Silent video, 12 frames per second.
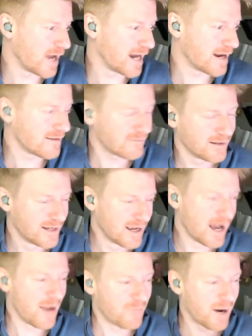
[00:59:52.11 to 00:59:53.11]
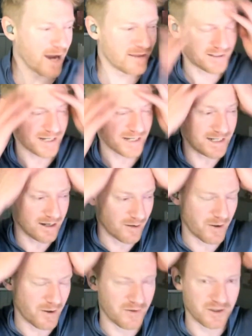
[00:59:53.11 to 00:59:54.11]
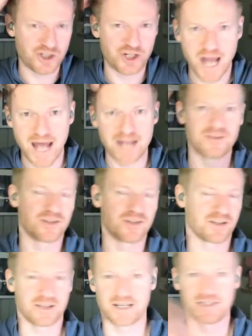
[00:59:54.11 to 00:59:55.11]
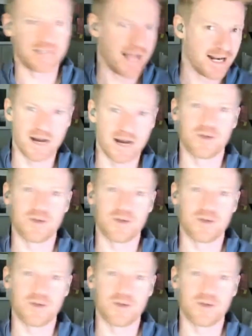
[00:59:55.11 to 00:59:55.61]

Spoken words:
And I buy this idea about the sheds, just like setting up